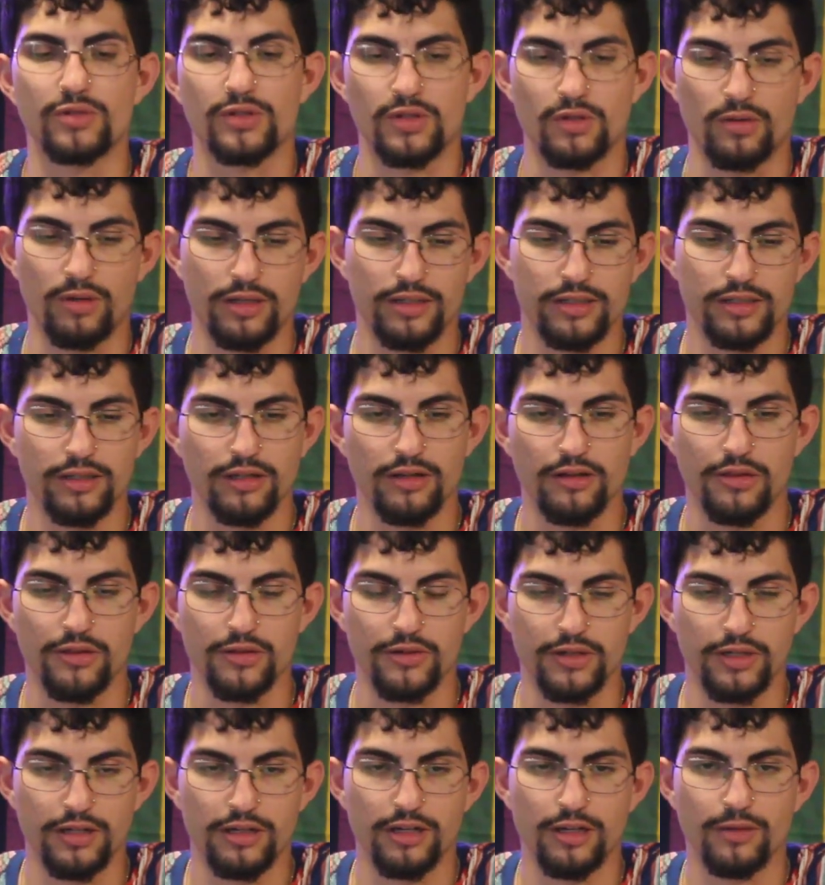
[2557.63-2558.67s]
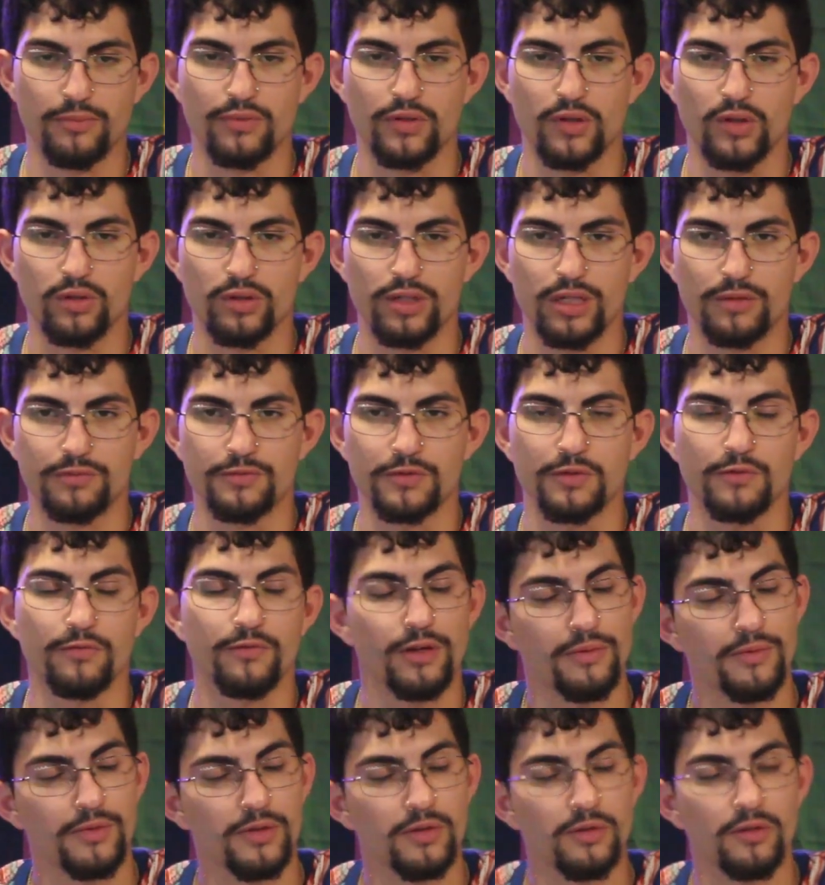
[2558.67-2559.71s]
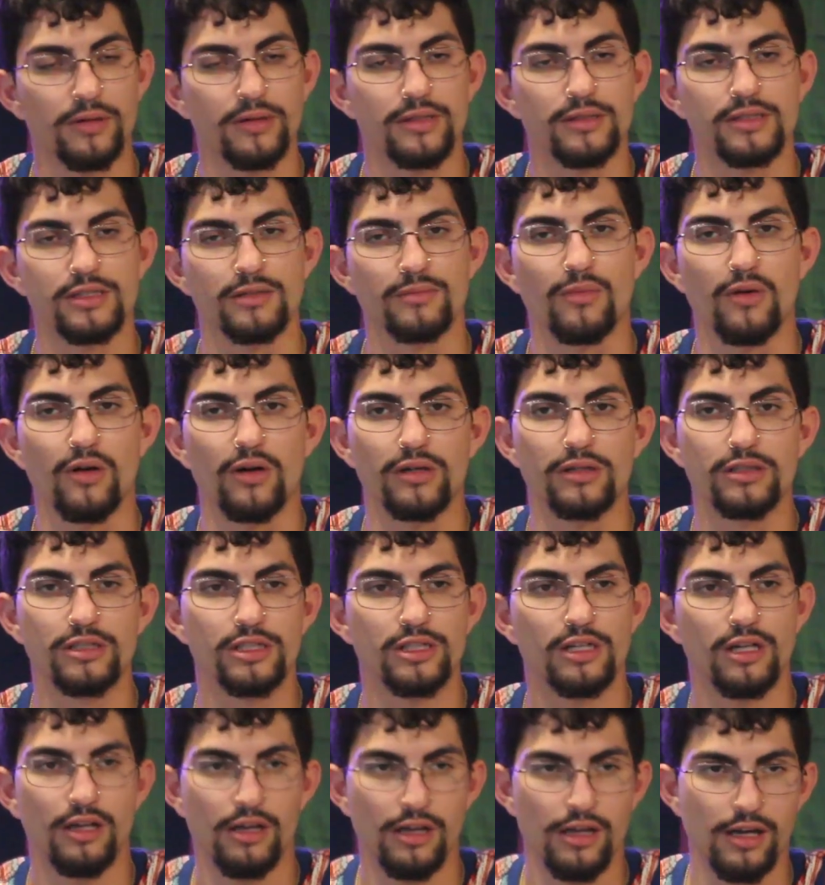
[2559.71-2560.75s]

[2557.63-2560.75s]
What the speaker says: so I did a 30-day program from February to March,